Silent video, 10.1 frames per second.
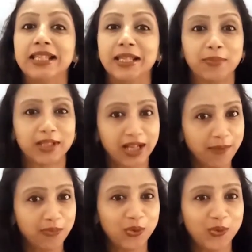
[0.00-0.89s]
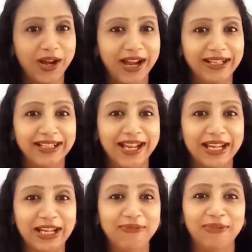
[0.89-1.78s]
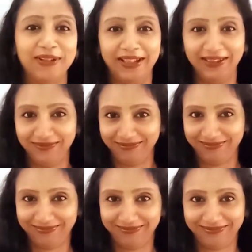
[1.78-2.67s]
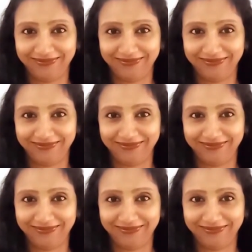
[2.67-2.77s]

Subscribe to Idea Infinity.